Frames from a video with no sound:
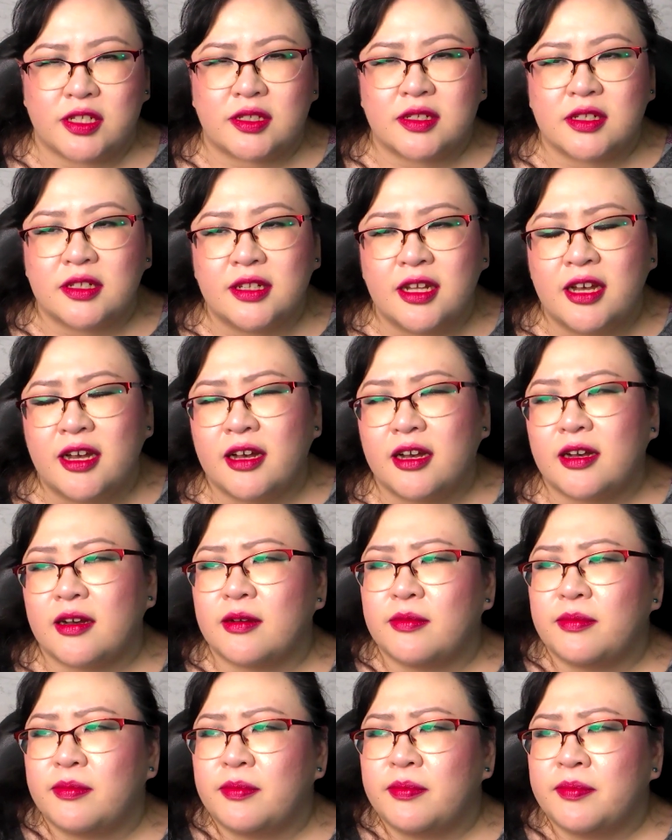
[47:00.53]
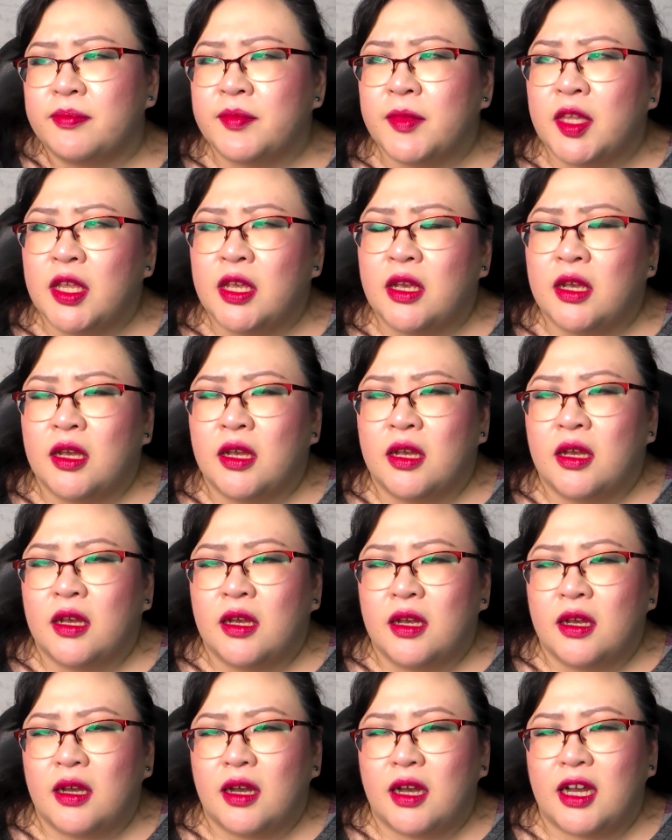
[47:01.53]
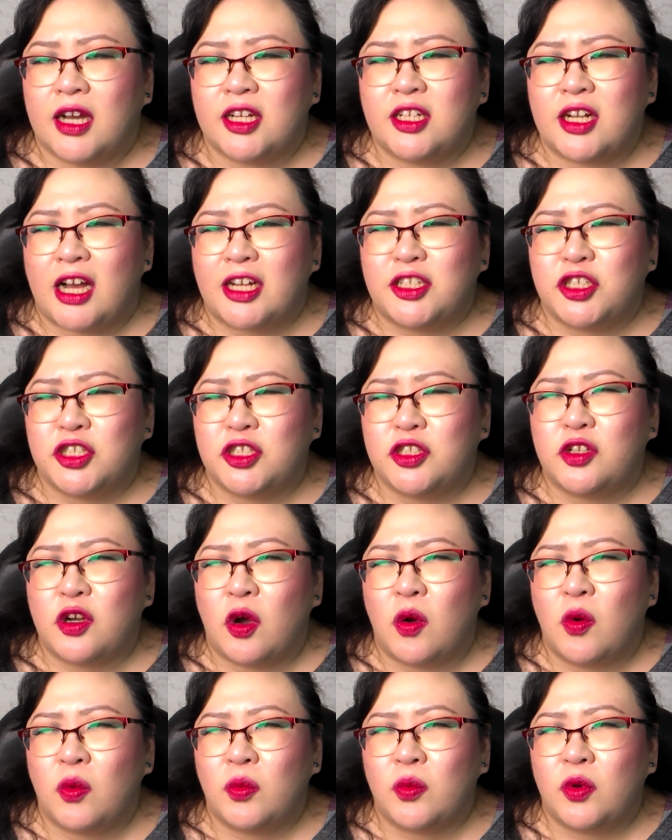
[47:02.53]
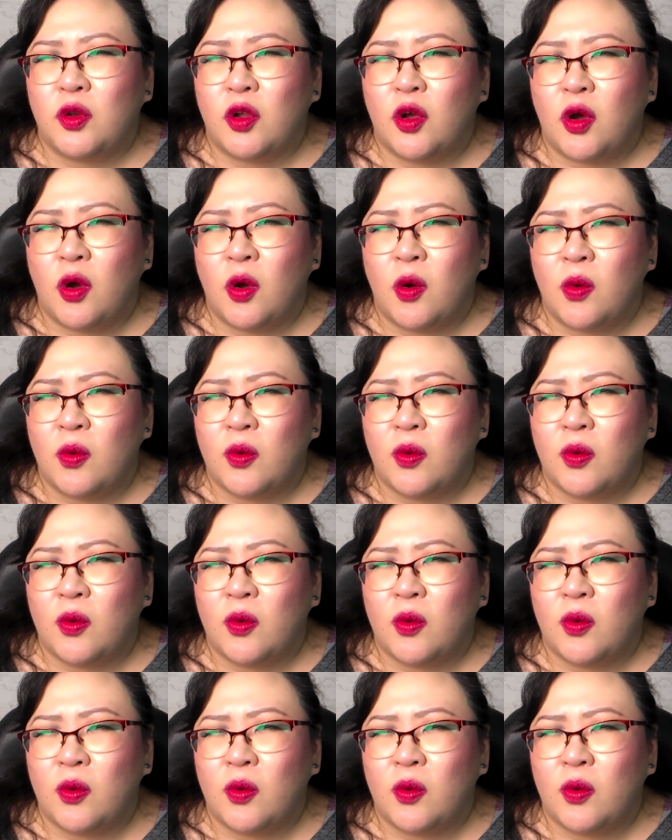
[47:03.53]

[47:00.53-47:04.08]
club I I just don't know